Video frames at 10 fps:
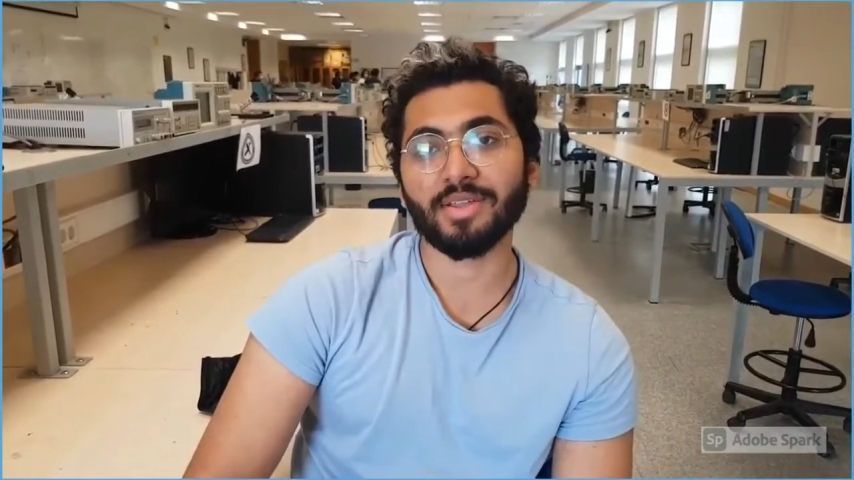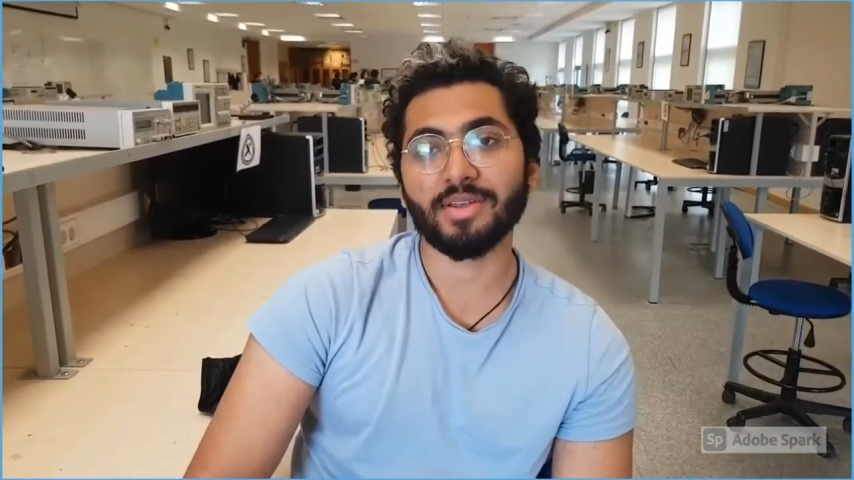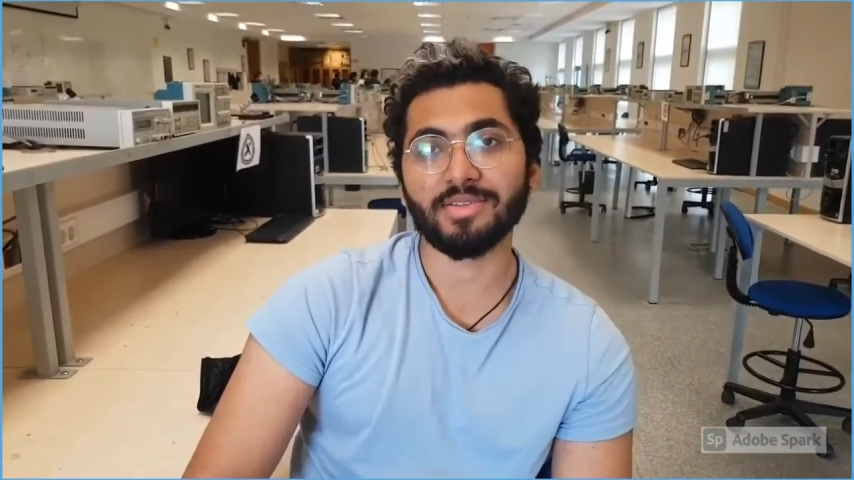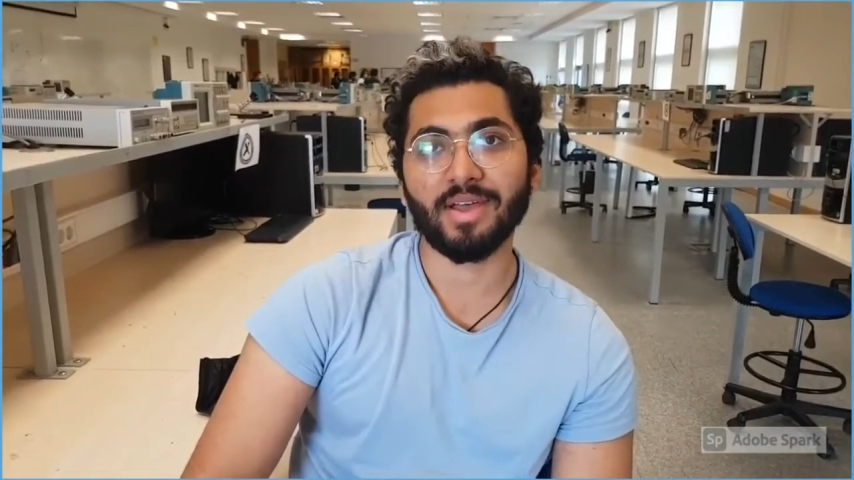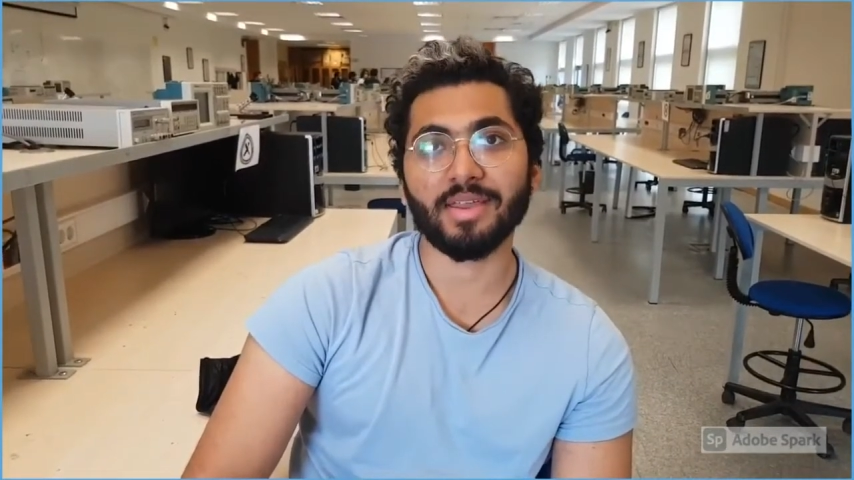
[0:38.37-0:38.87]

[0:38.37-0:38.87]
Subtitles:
the design